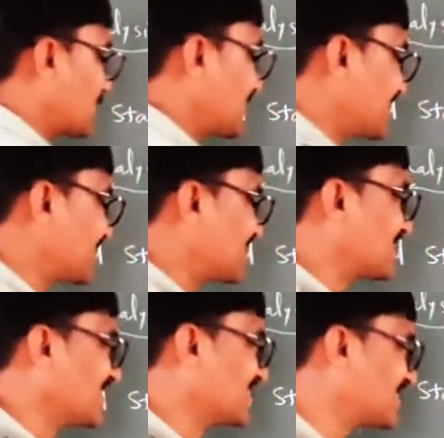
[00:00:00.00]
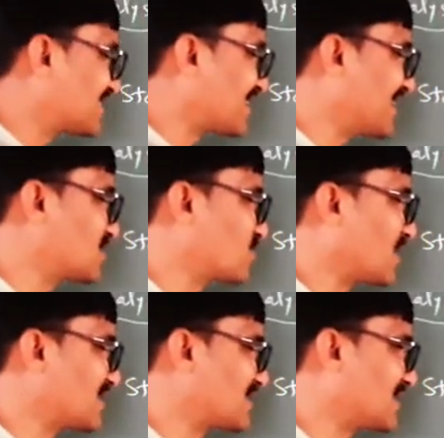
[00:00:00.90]
this stage
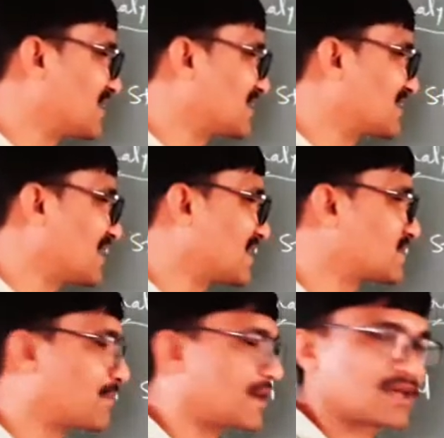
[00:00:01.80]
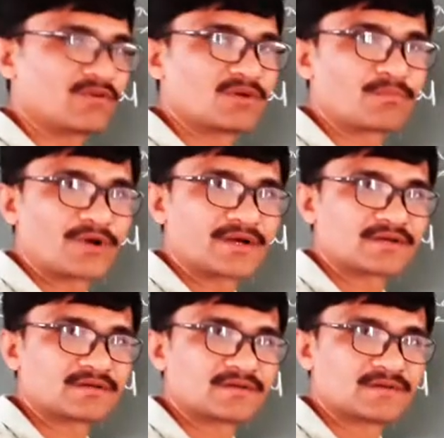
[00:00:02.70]
you can say that there is a break-even point,
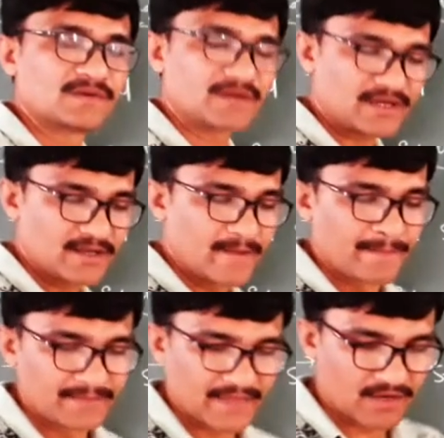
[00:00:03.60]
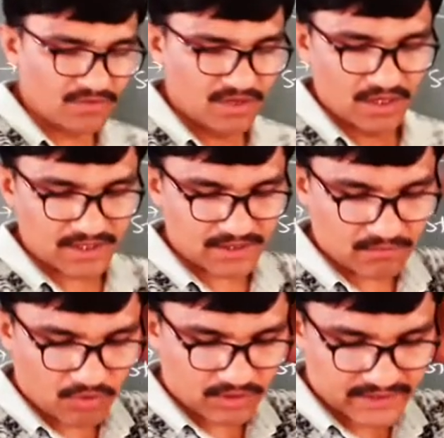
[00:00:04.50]
right? Then
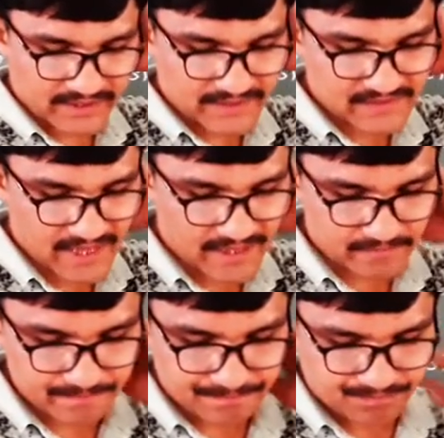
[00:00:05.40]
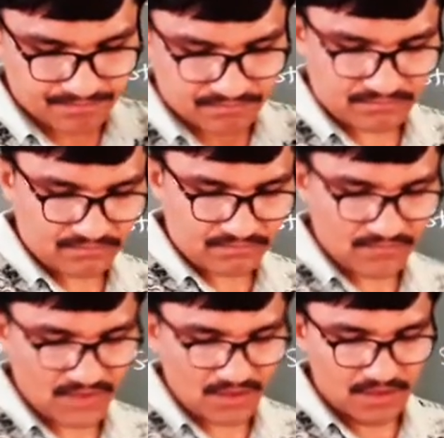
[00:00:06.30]
another more thing is that
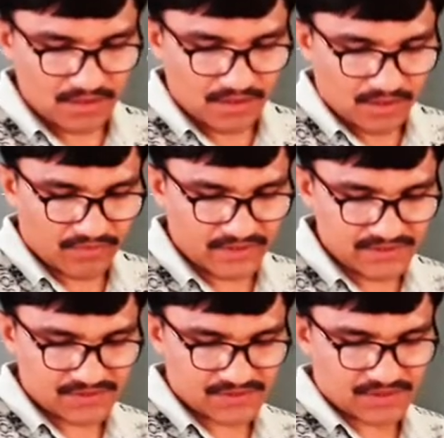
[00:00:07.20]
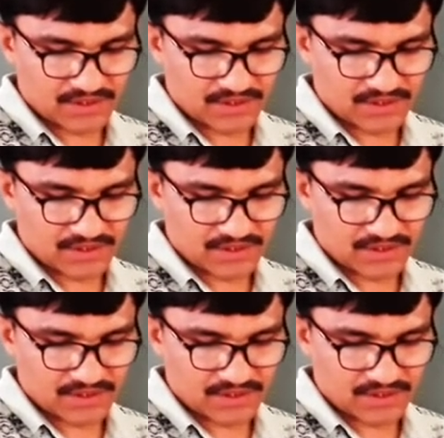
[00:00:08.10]
once